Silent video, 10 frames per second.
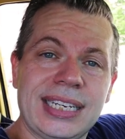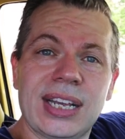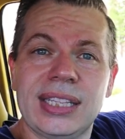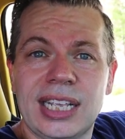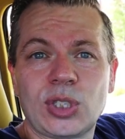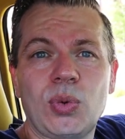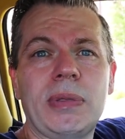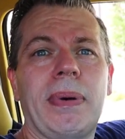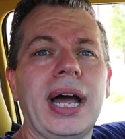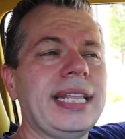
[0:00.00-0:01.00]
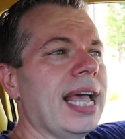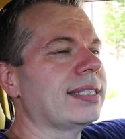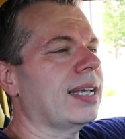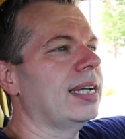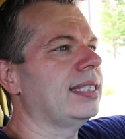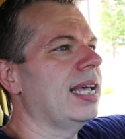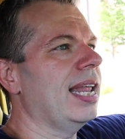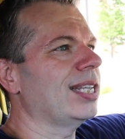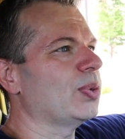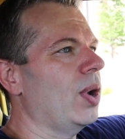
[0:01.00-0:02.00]
done this with podcast content
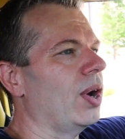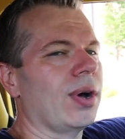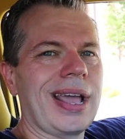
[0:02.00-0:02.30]
as well.